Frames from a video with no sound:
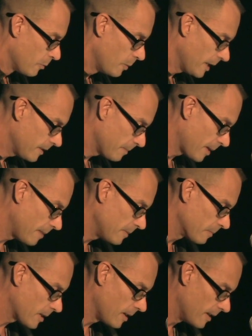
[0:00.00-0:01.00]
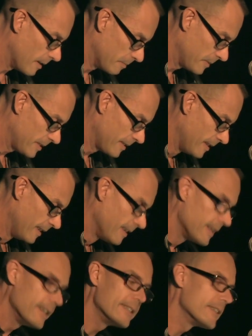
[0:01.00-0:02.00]
Where the problem comes
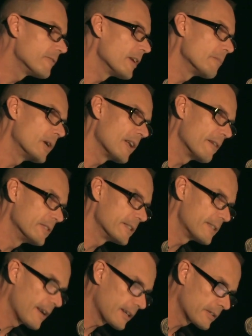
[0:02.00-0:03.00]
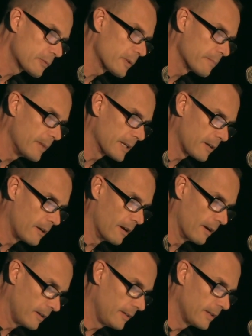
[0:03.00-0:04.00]
is if I want to have sex with my
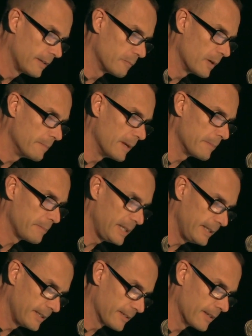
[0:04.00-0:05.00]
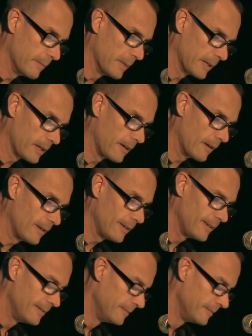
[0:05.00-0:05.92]
car and rub my penis on my car,